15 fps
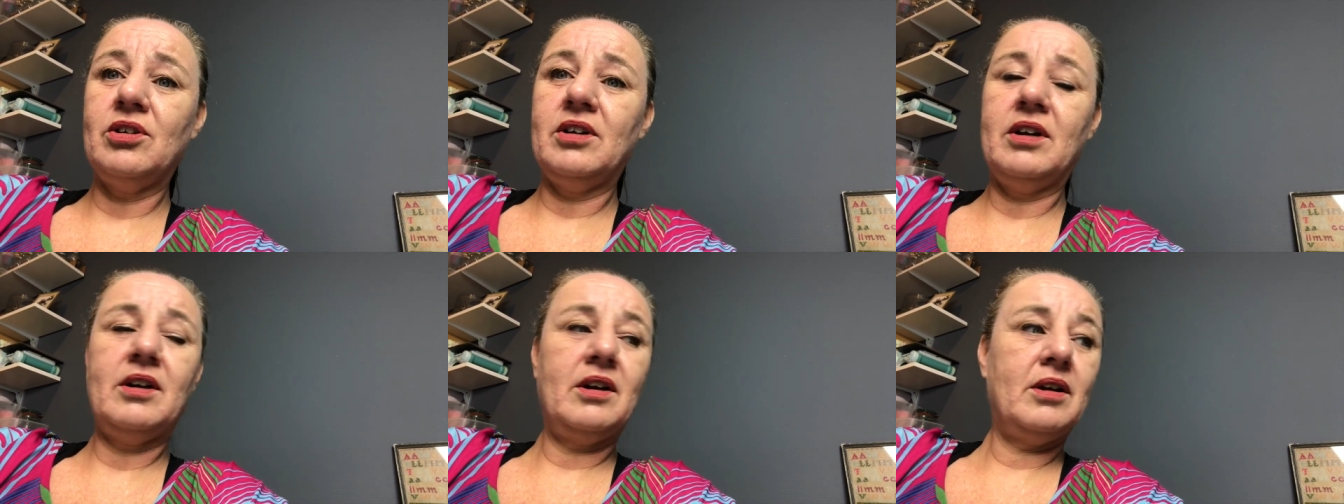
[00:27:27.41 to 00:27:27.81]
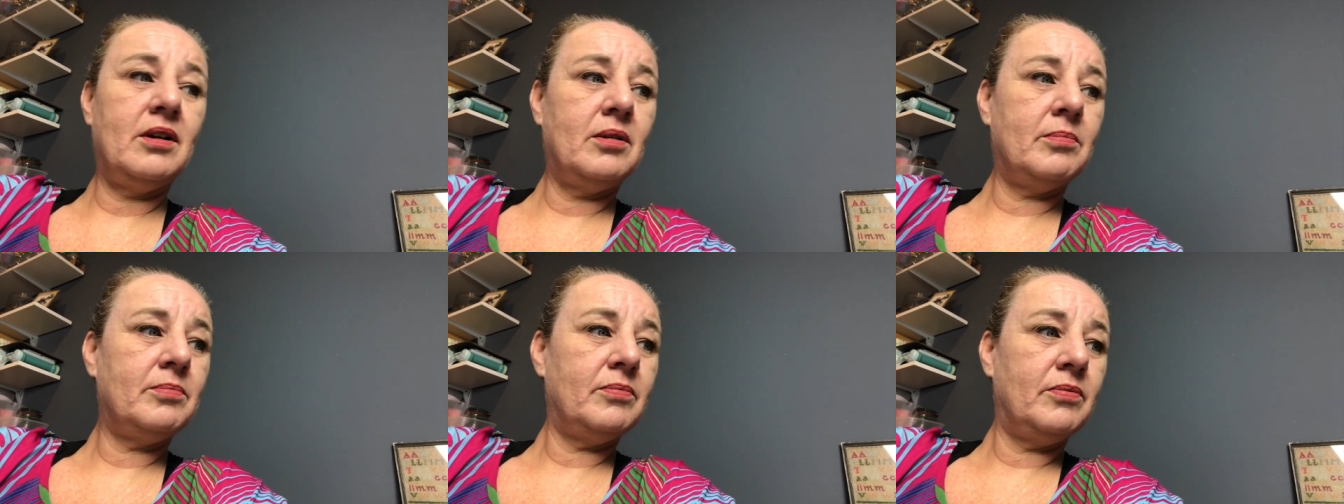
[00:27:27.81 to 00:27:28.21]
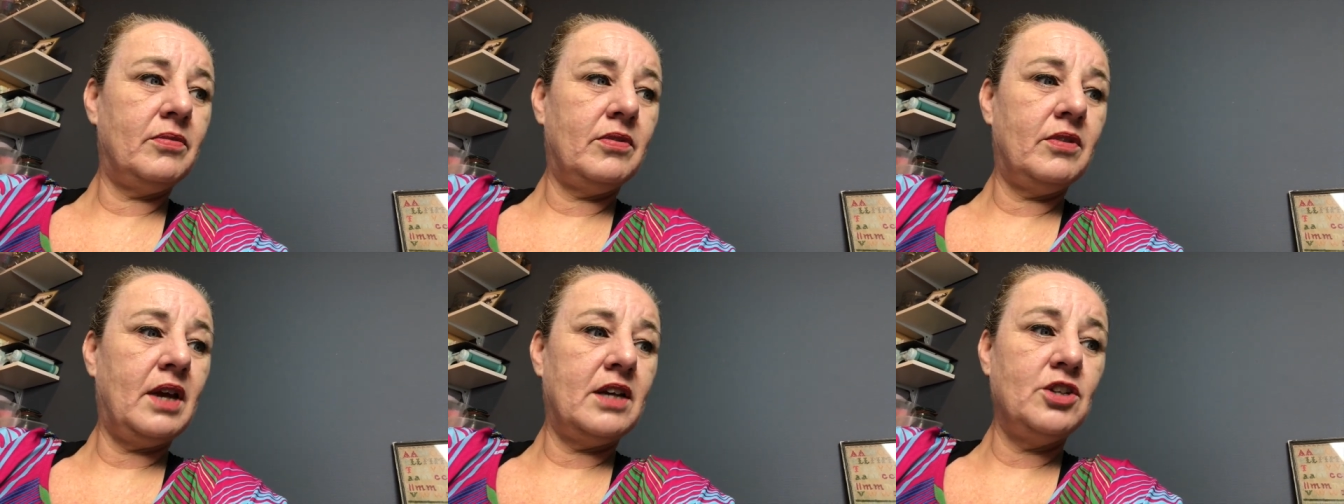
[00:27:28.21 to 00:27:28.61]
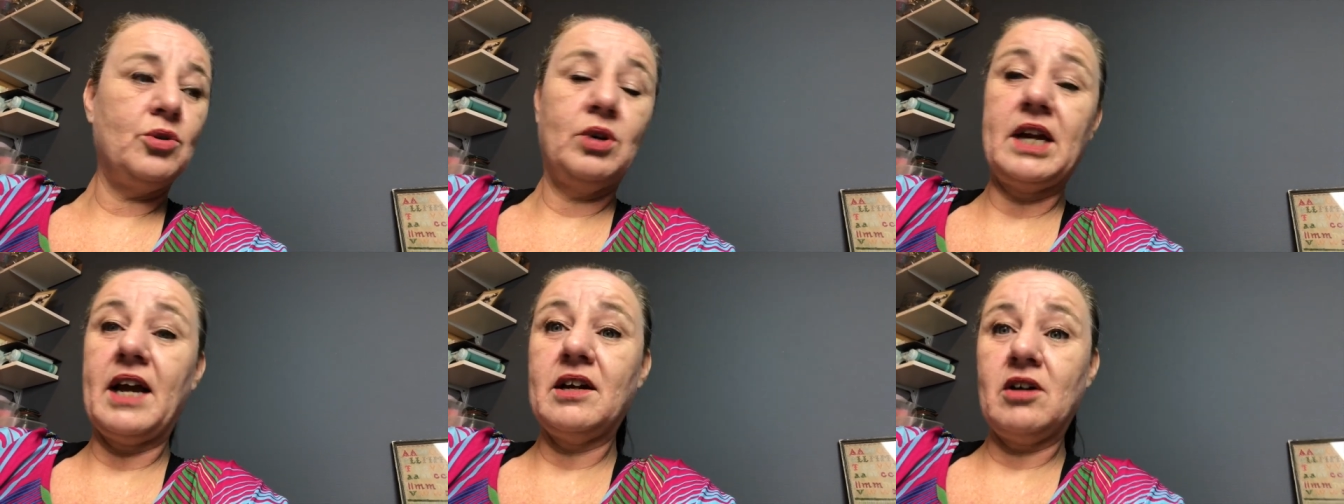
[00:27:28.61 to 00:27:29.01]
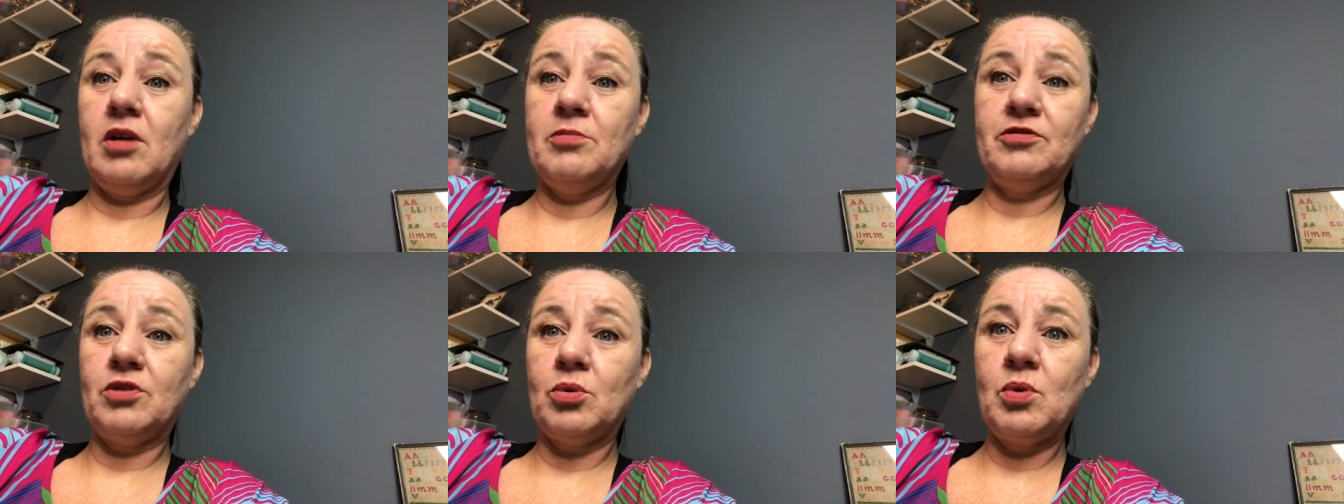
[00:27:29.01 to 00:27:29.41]
then you can
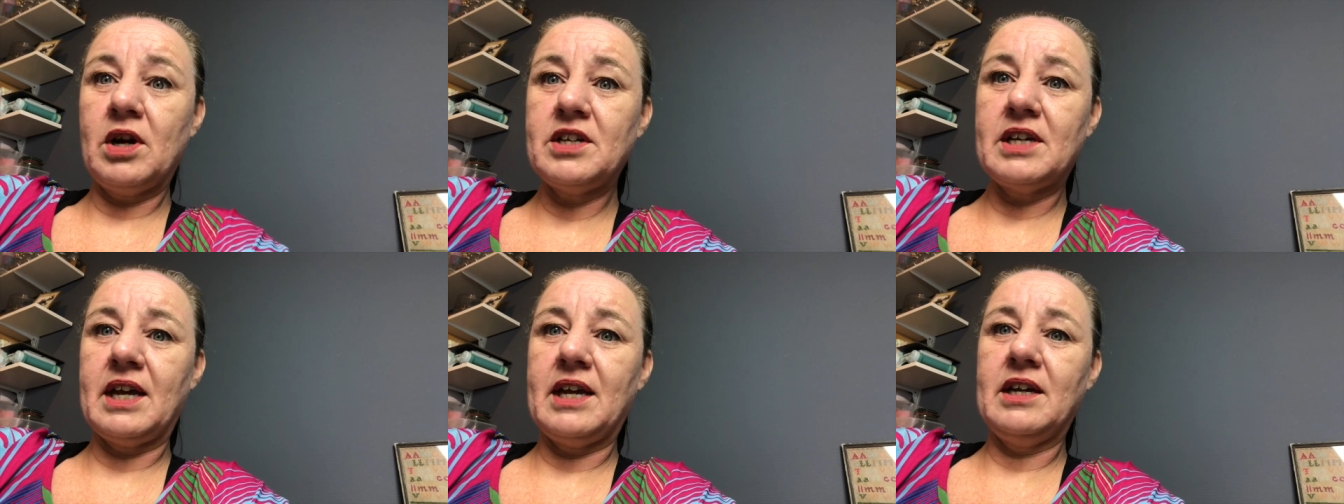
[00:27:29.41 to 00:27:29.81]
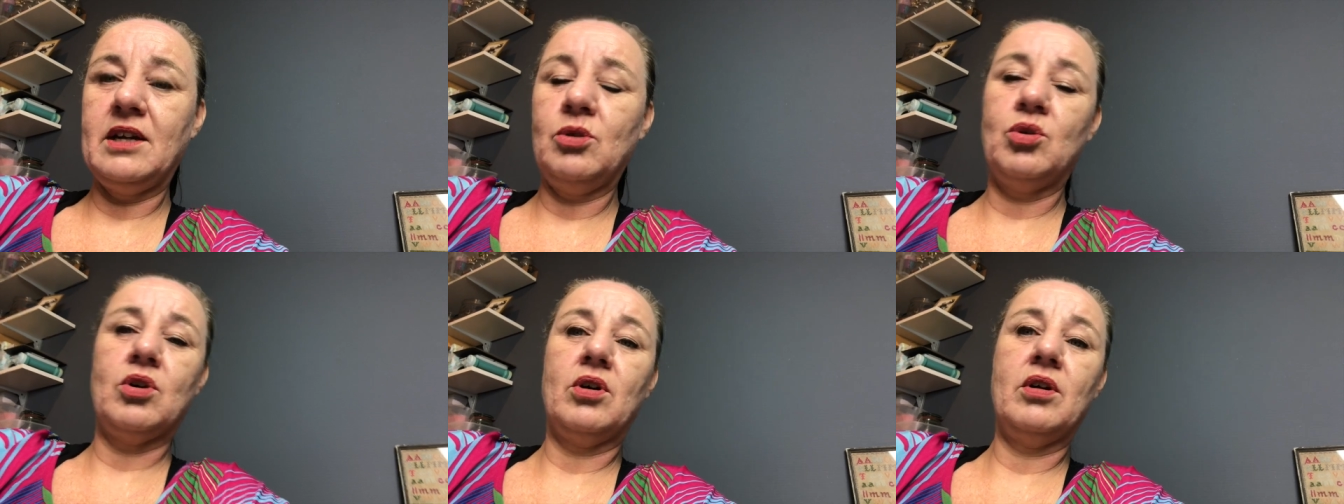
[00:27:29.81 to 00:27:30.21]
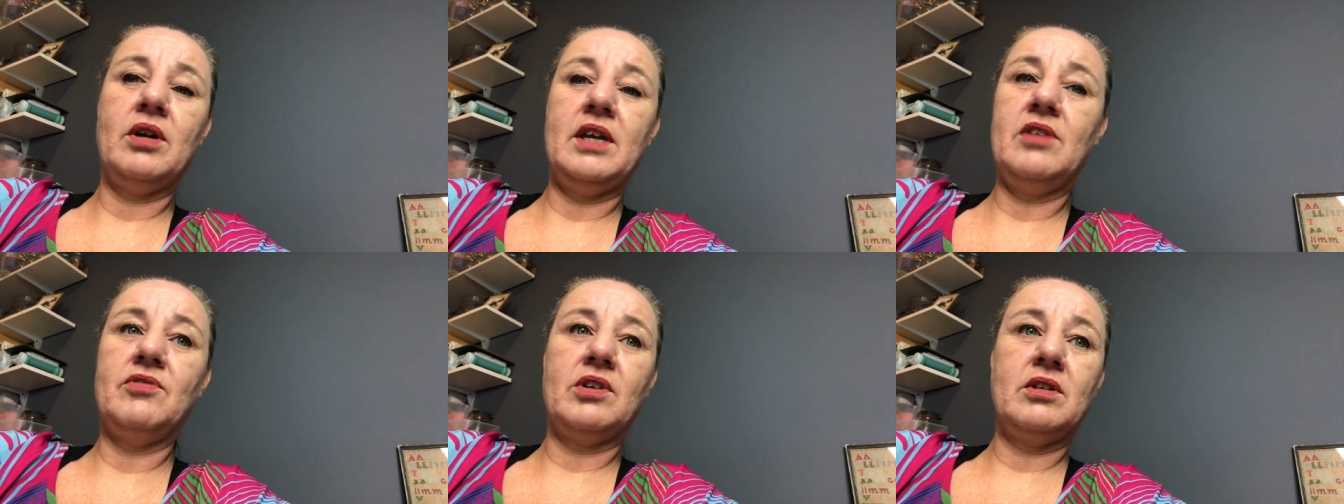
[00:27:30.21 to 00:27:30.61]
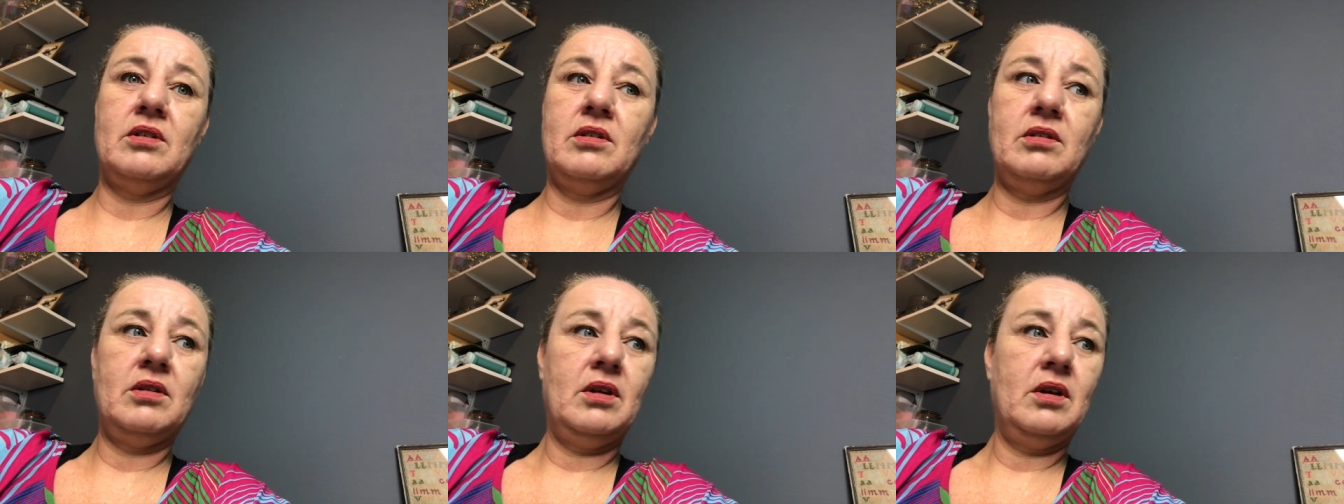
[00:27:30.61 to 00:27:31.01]
come for 1 day or even